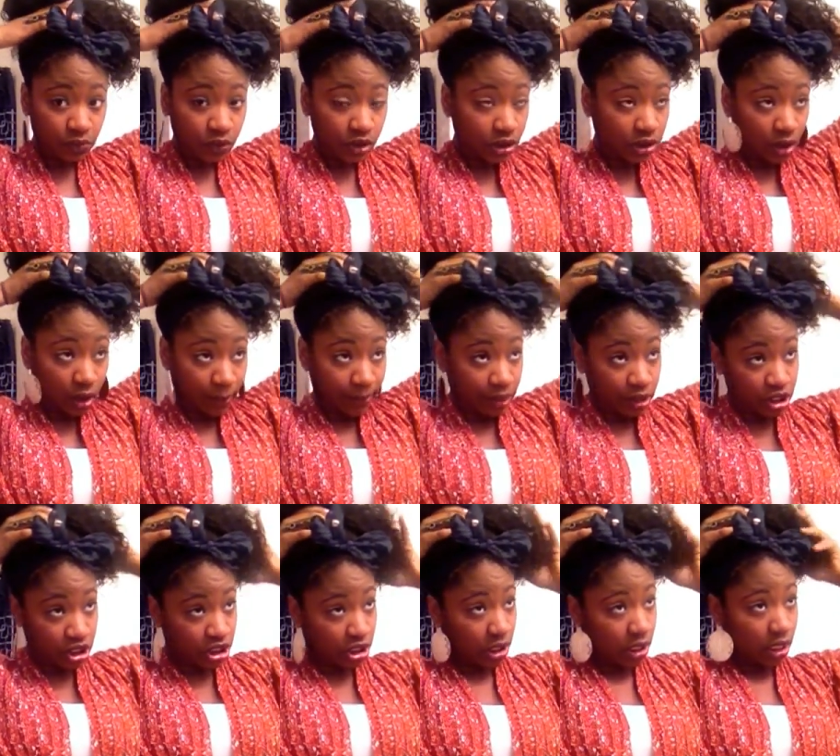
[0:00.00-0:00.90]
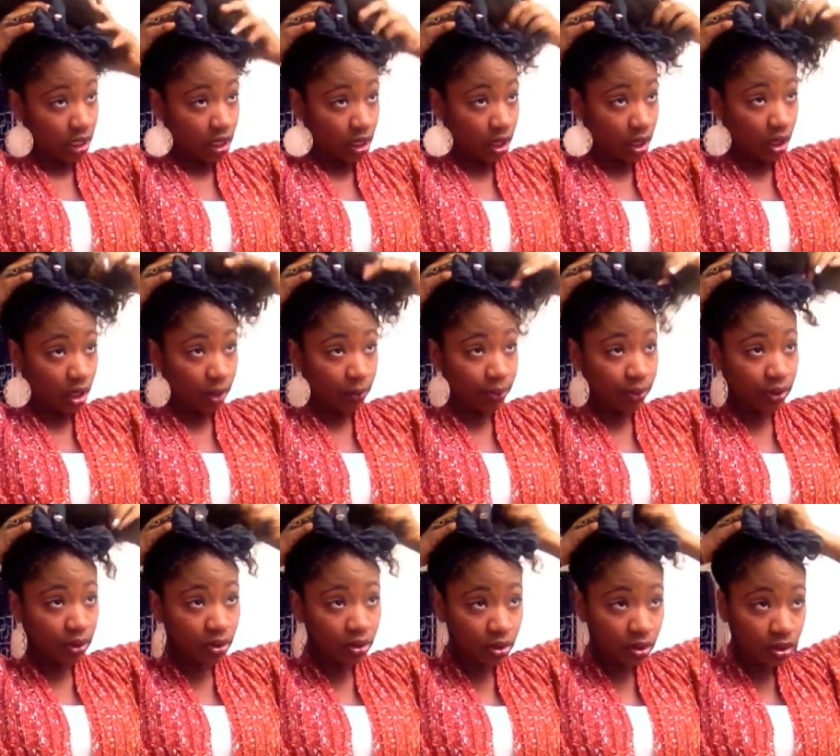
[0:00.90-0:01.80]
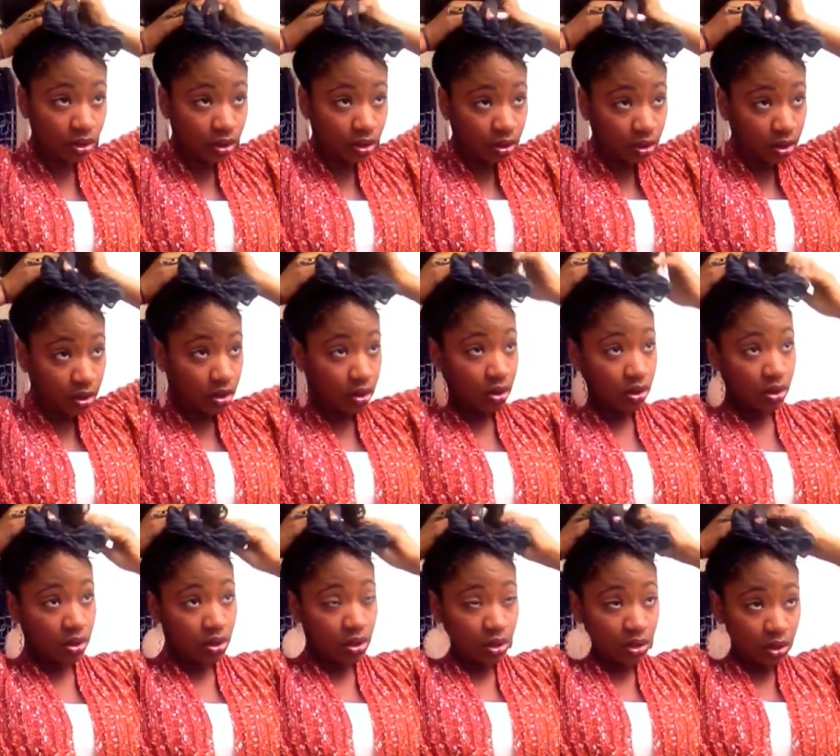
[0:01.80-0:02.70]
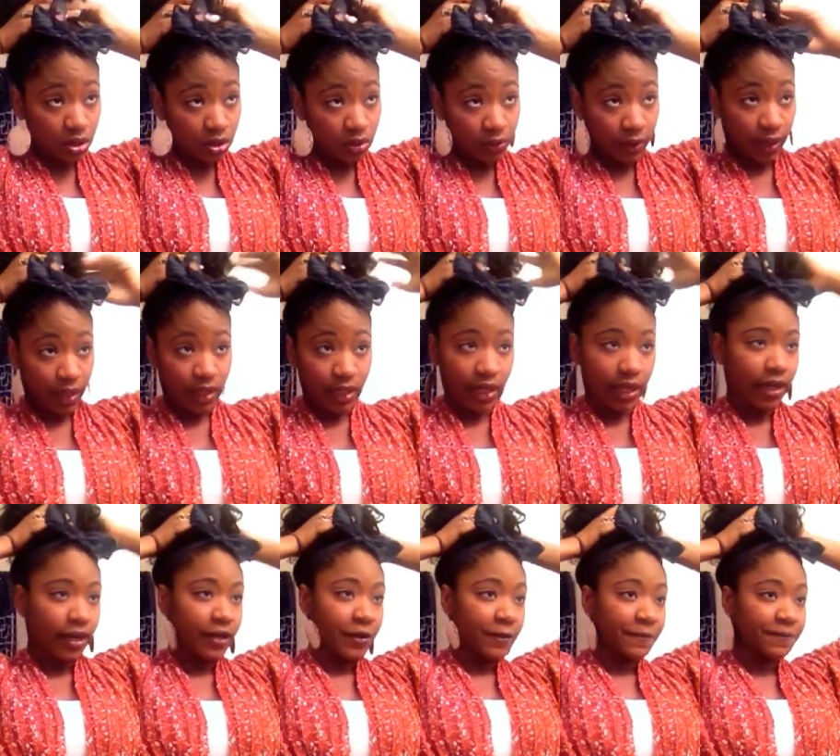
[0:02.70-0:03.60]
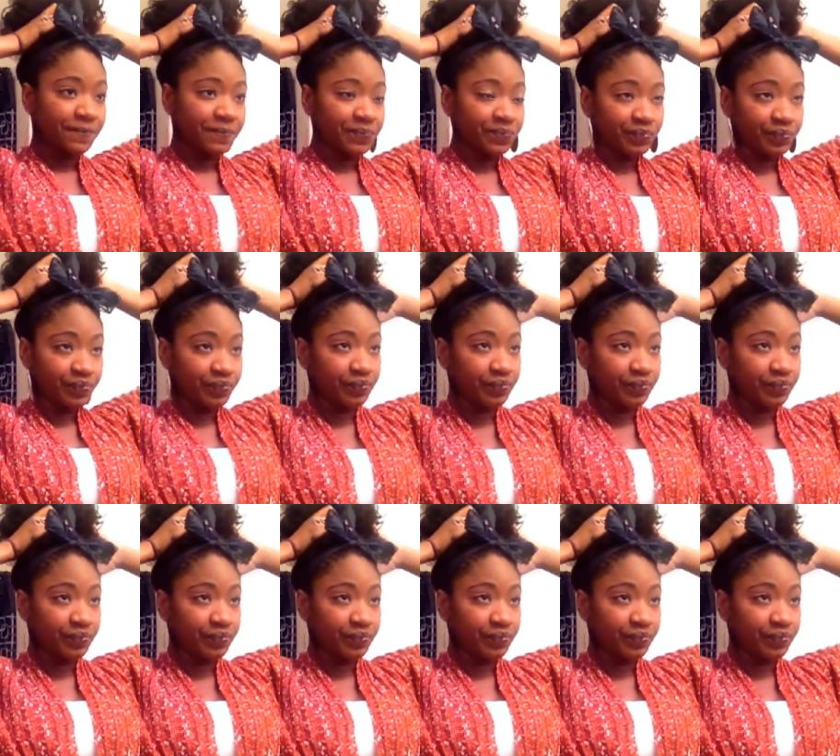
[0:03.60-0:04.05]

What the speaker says: So I'm pushing it up right now.